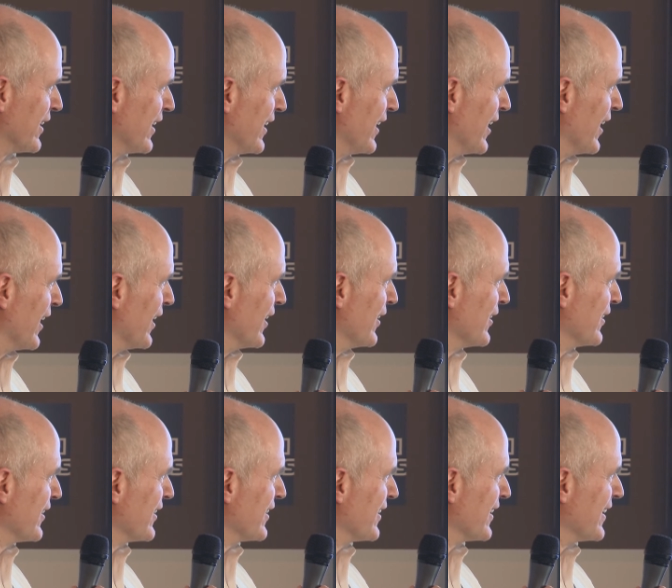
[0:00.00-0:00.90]
Plastic
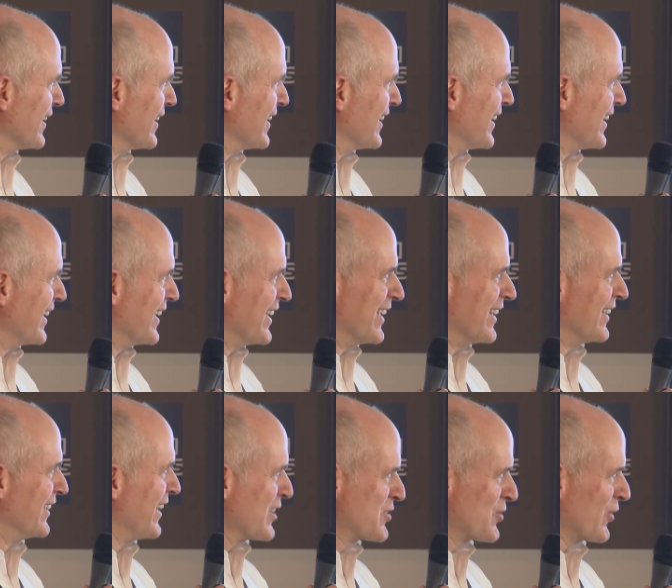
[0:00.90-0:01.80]
surgery is amazing,
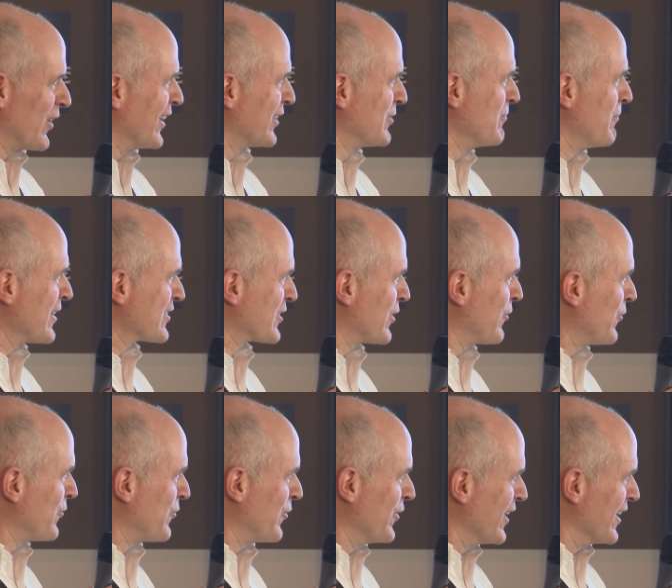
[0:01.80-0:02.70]
right? That's right. You must have,
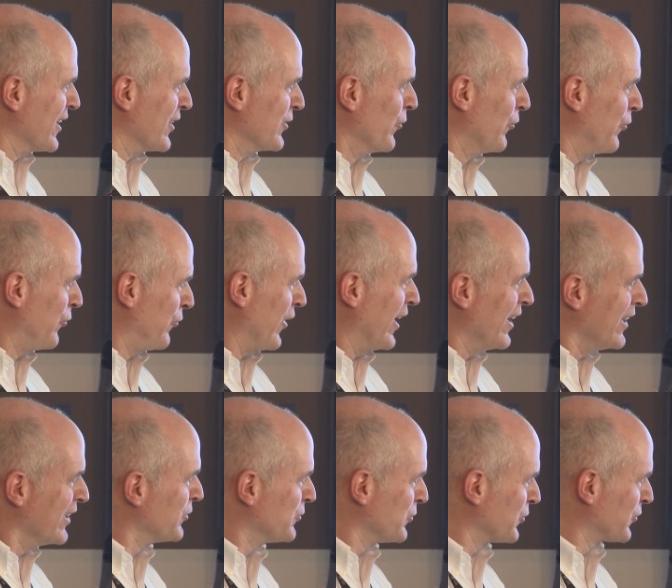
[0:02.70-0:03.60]
you fell
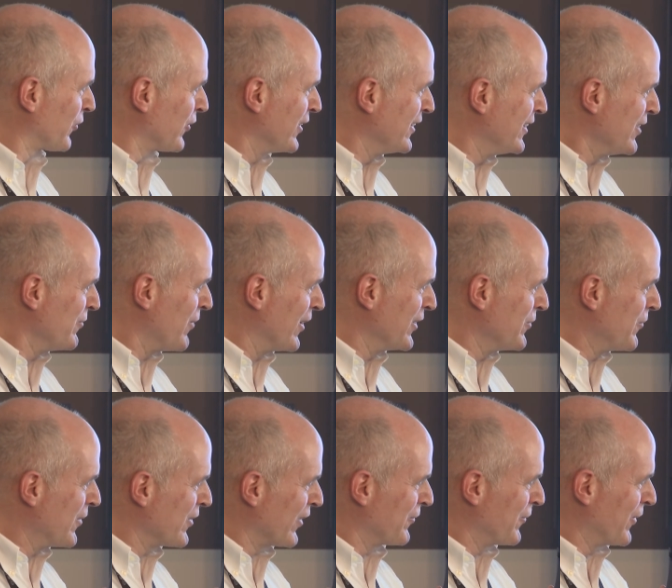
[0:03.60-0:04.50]
into three D when you
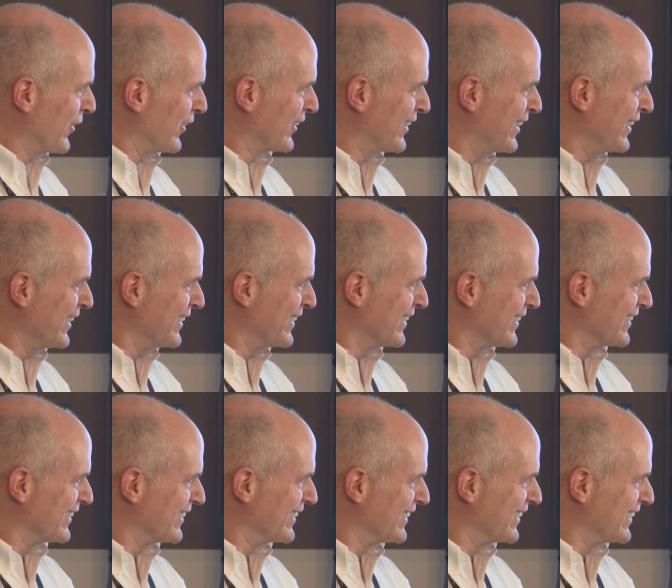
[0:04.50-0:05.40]
were, were a kid.
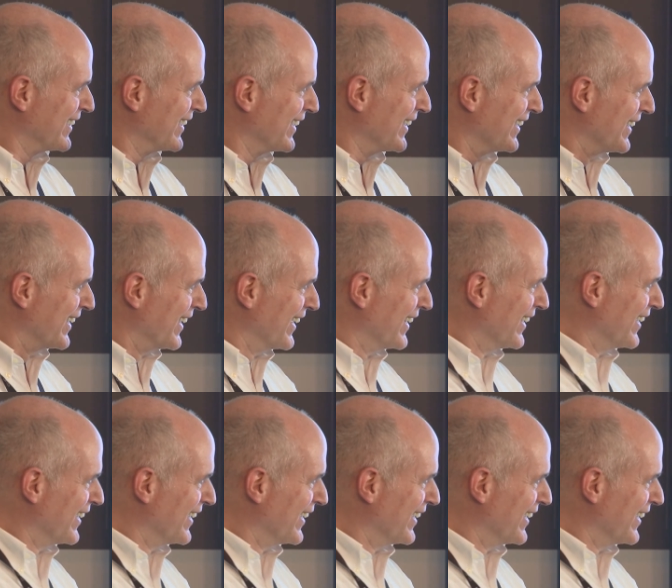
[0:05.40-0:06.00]
I did.